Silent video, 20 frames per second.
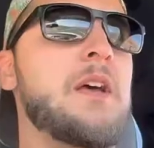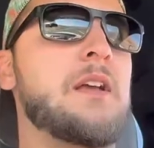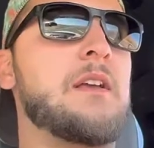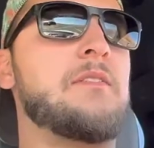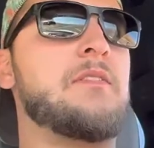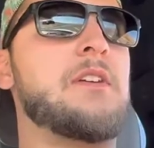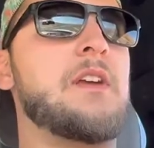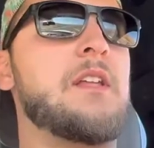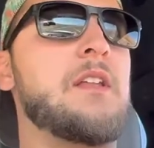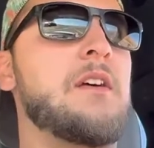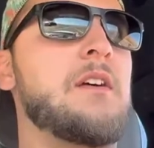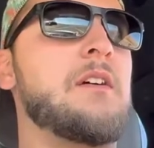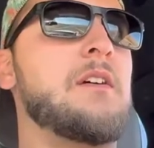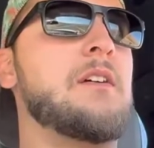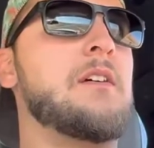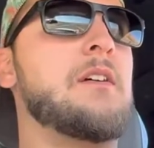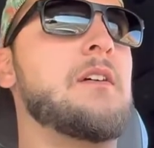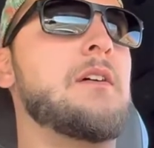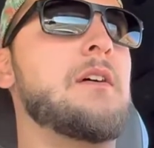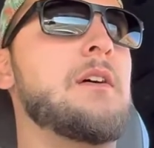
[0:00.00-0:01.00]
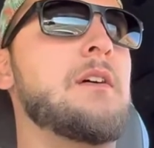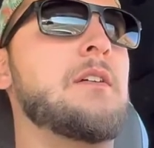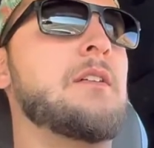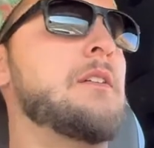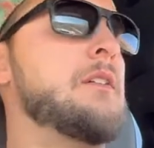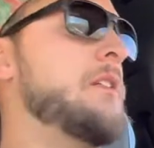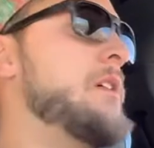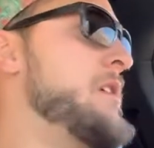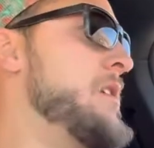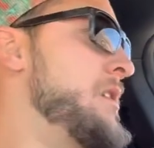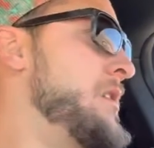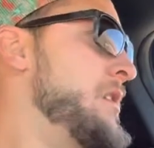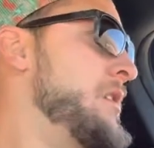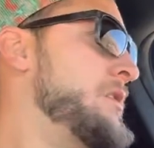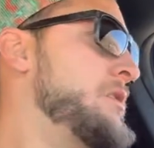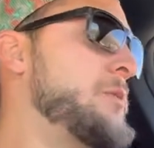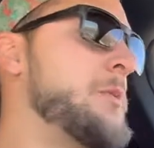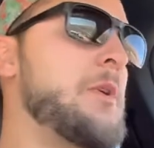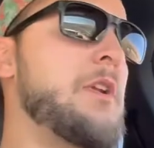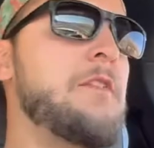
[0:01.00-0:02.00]
I've got a
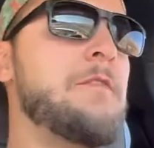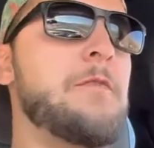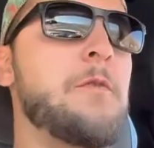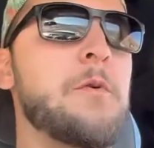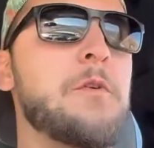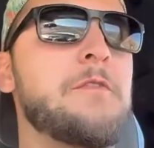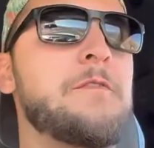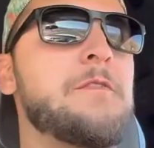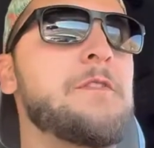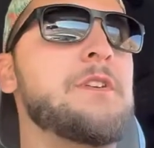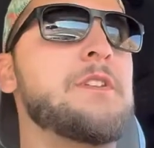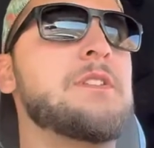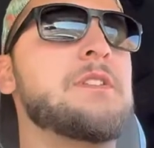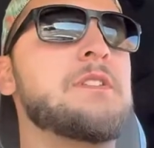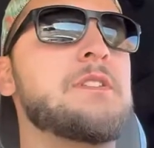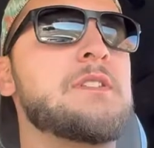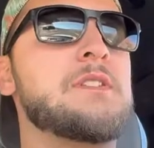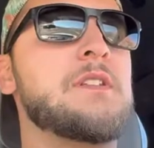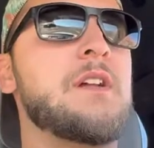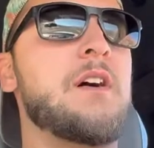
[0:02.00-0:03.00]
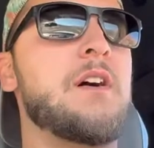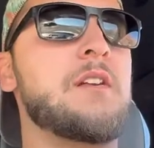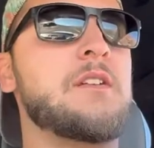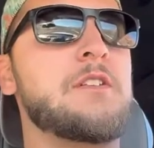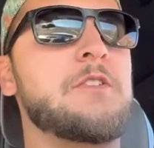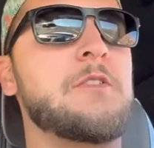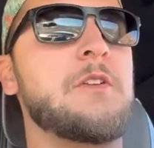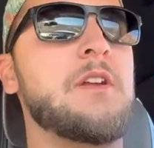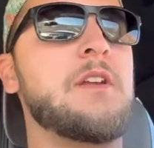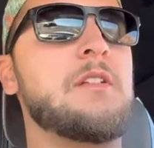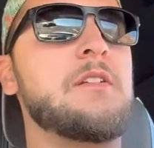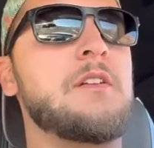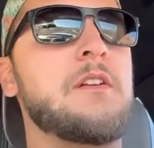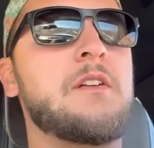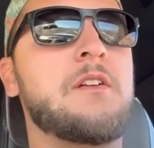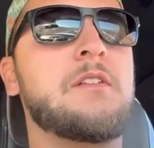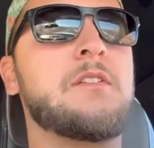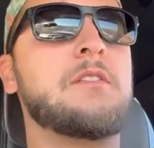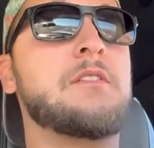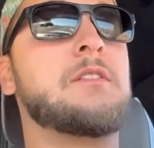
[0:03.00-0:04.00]
24-foot stock trailer
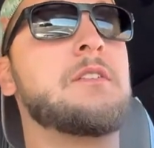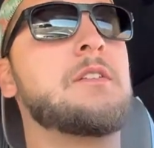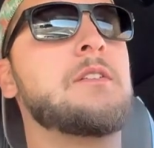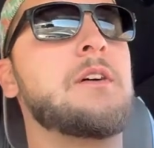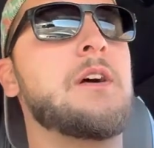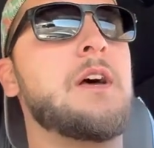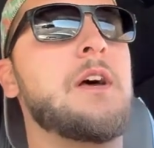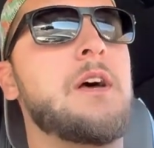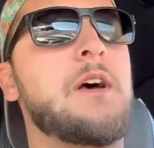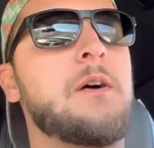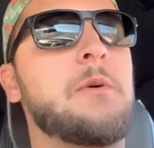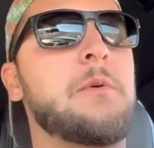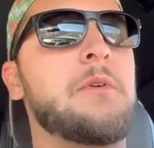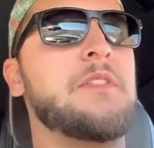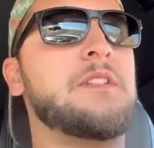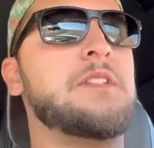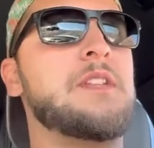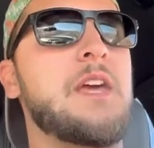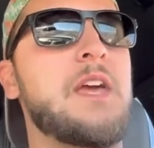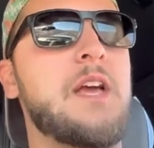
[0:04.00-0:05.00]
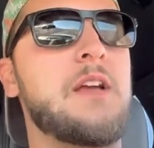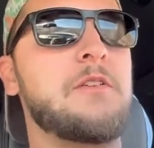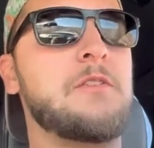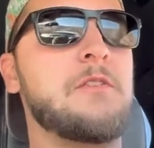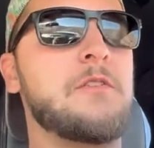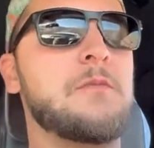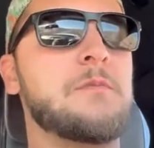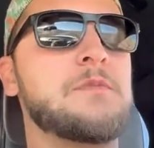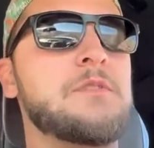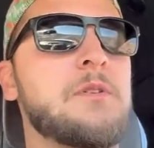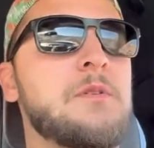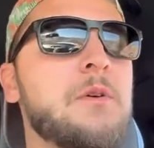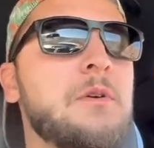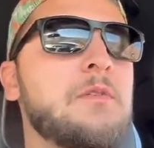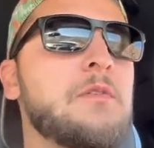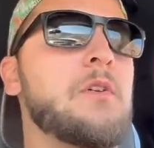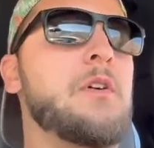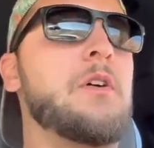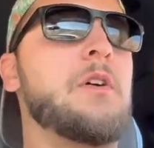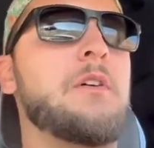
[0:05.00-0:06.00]
with a tack room, so
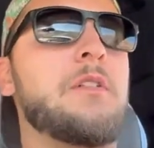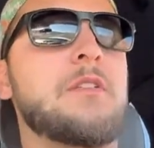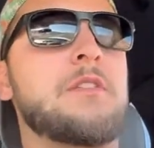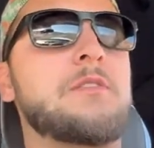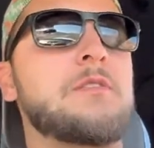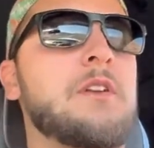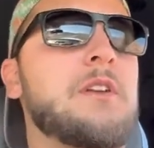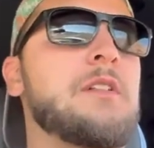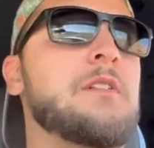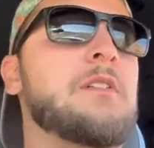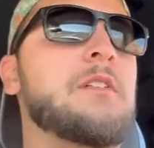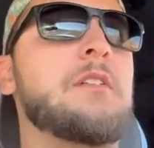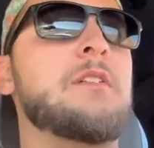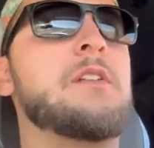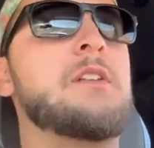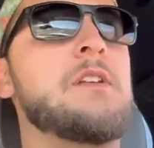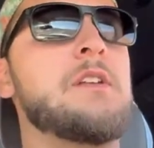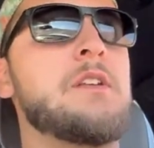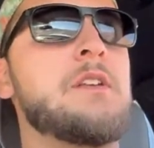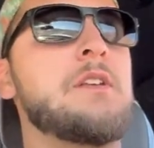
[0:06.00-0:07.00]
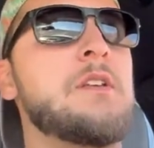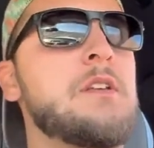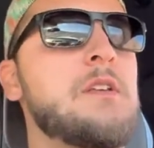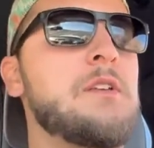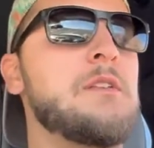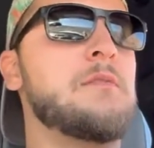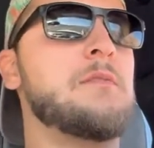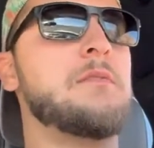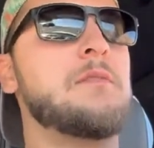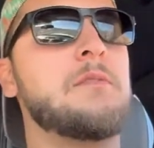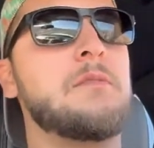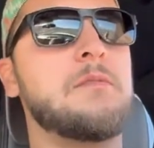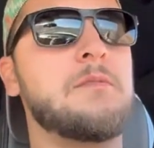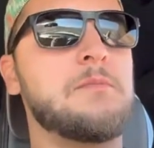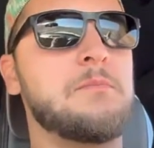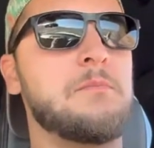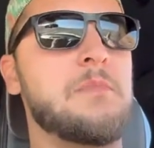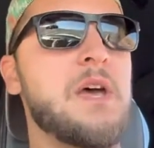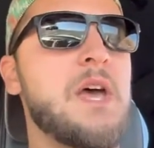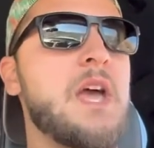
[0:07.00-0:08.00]
overall the trailer
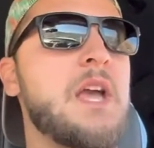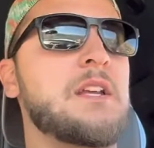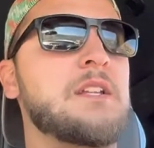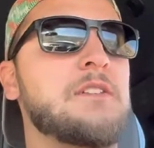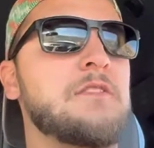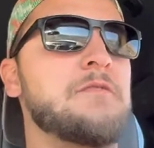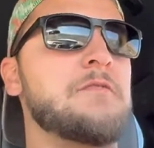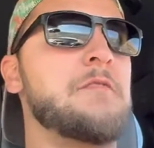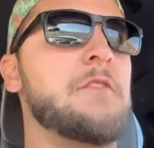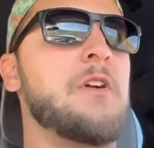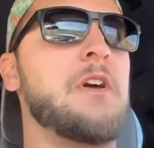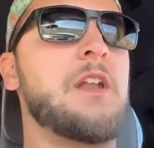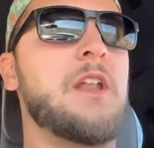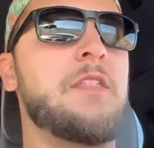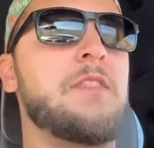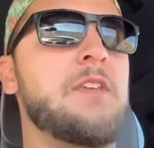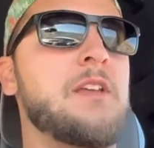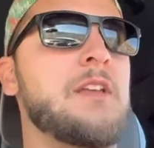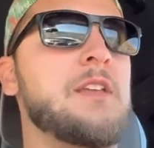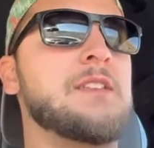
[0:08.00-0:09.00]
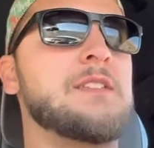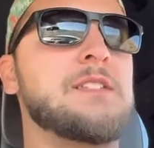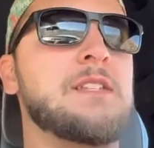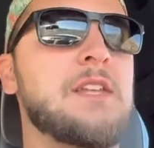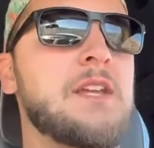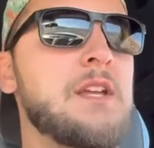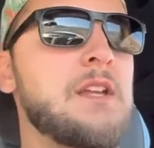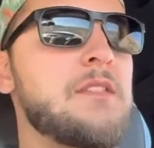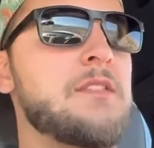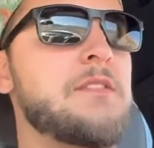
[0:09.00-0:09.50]
back to front I think is like